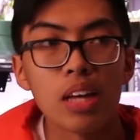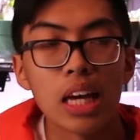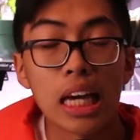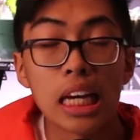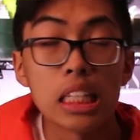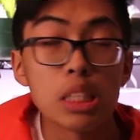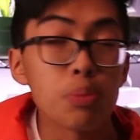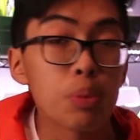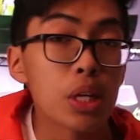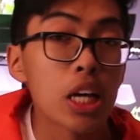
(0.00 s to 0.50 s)

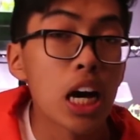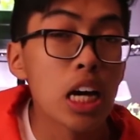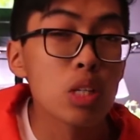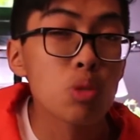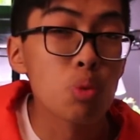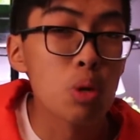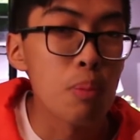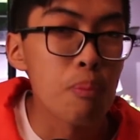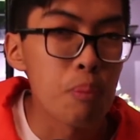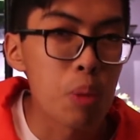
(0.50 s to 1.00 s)
It's because
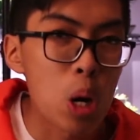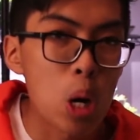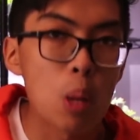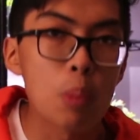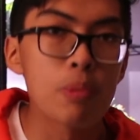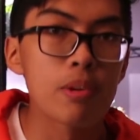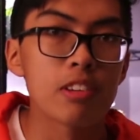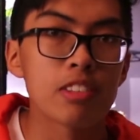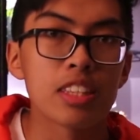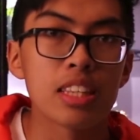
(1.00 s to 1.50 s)
we
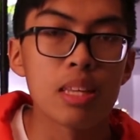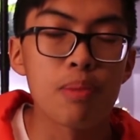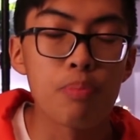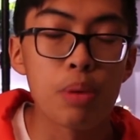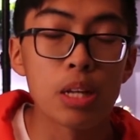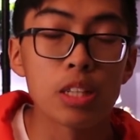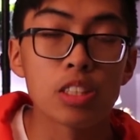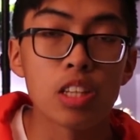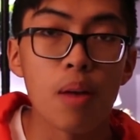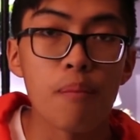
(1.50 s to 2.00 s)
purposely
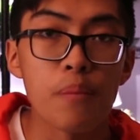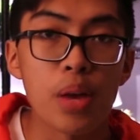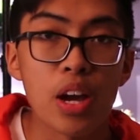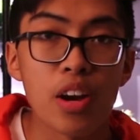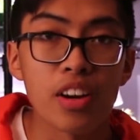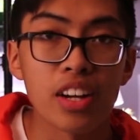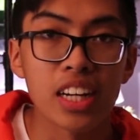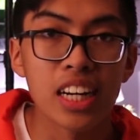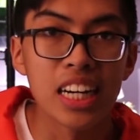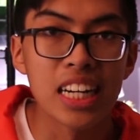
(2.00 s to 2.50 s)
built
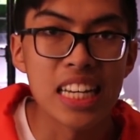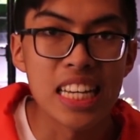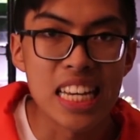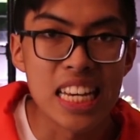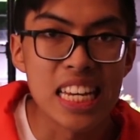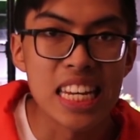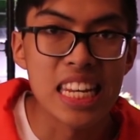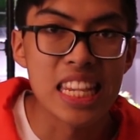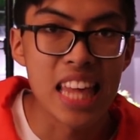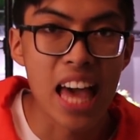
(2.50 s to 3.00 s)
America
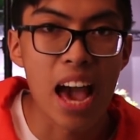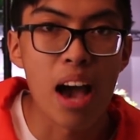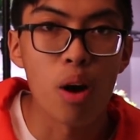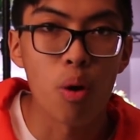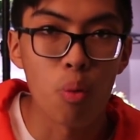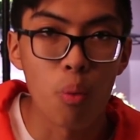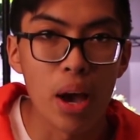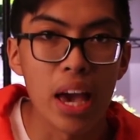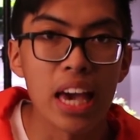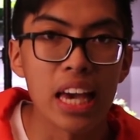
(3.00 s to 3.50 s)
in that
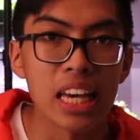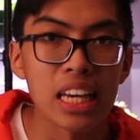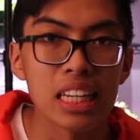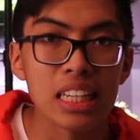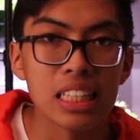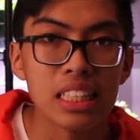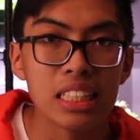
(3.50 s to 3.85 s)
way.